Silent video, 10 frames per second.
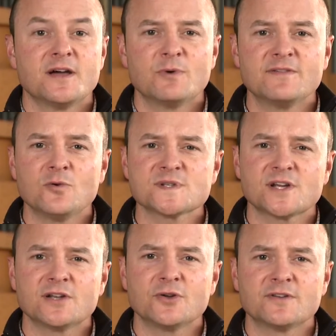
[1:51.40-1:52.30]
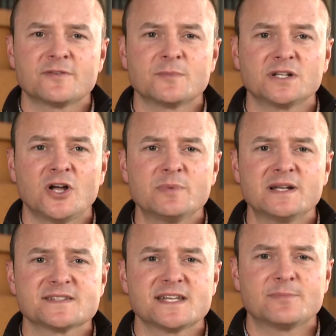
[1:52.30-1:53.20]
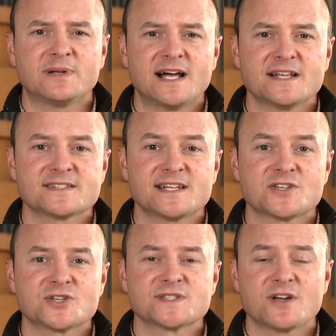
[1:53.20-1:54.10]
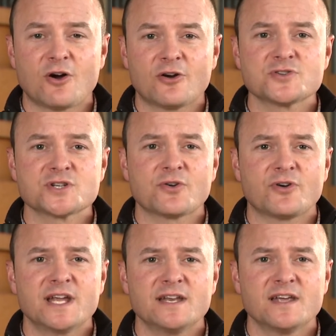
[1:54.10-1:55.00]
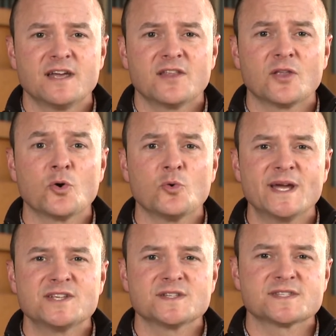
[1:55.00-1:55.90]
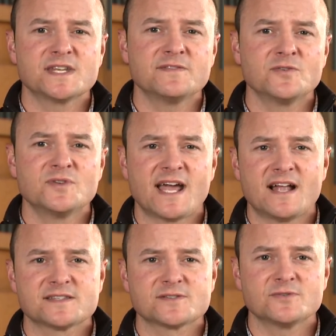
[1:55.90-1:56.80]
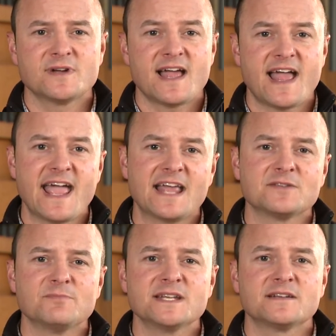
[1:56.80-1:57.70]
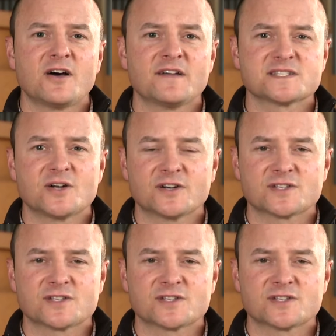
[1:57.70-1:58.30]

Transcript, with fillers: We've also learned from global exemplars such as Origin Green, the Norwegian Seafood Council, and Meat and Livestock